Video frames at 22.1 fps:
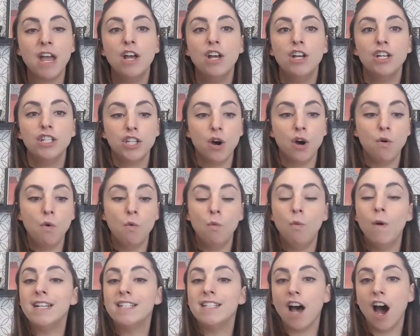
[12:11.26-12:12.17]
So
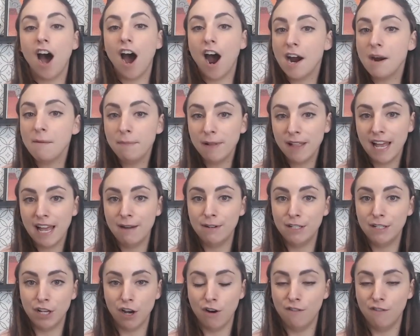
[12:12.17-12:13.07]
once our play was
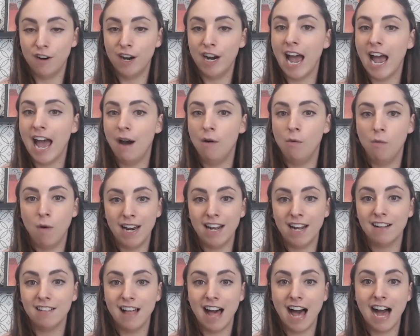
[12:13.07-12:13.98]
over at 1
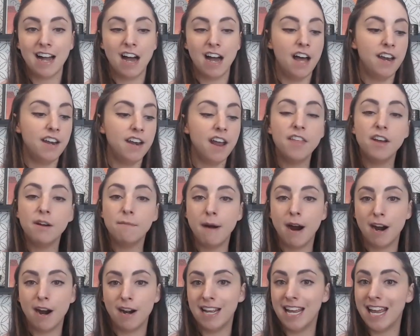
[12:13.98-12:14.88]
o'clock, another
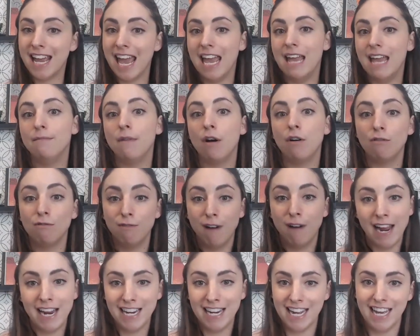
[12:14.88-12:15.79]
party came
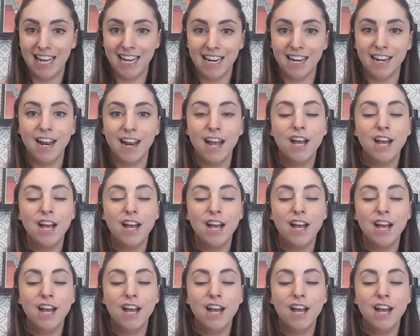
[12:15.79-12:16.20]
right in.